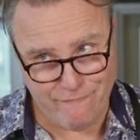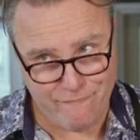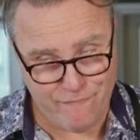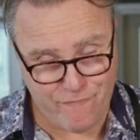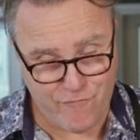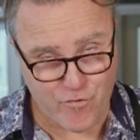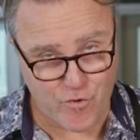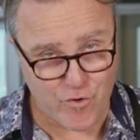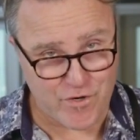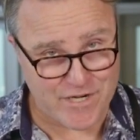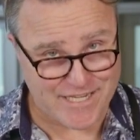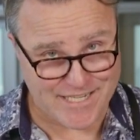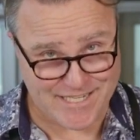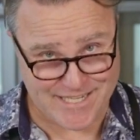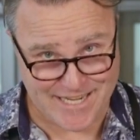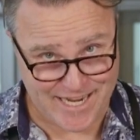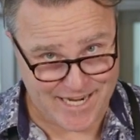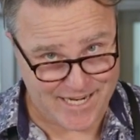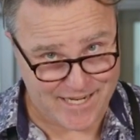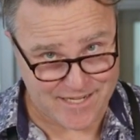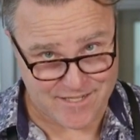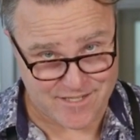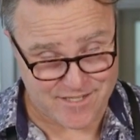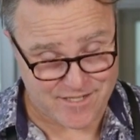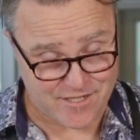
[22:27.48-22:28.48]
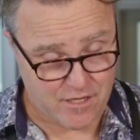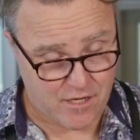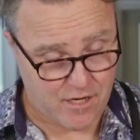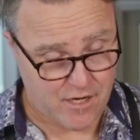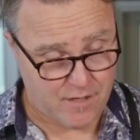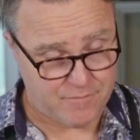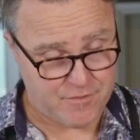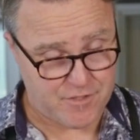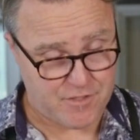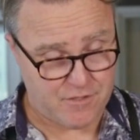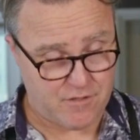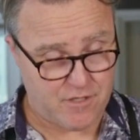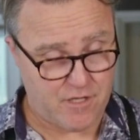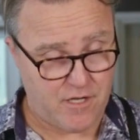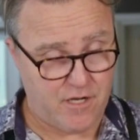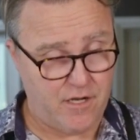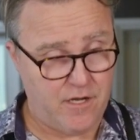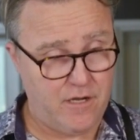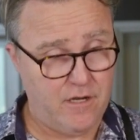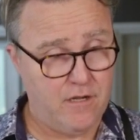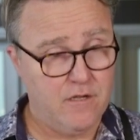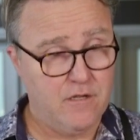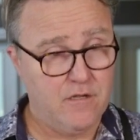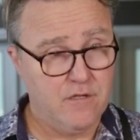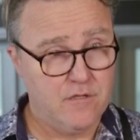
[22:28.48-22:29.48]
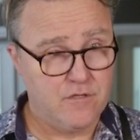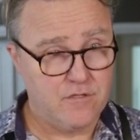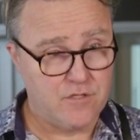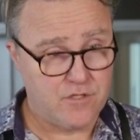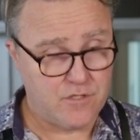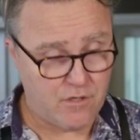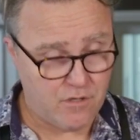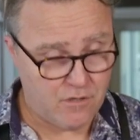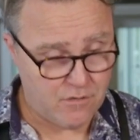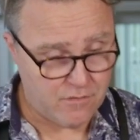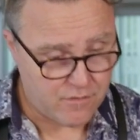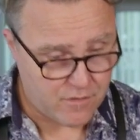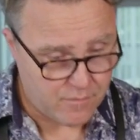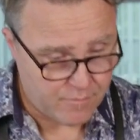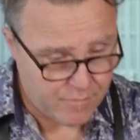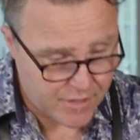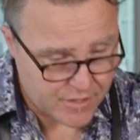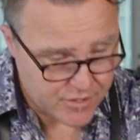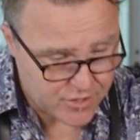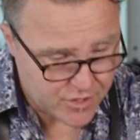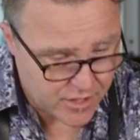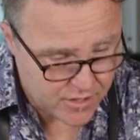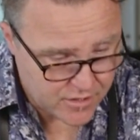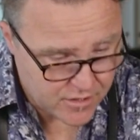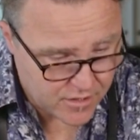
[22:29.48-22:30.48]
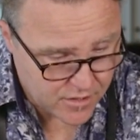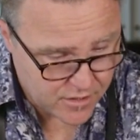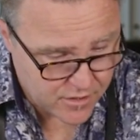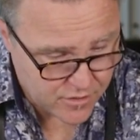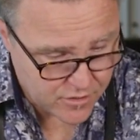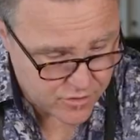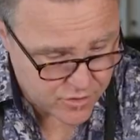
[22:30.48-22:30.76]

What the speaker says: 40 seconds tops, okay? So the pancetta,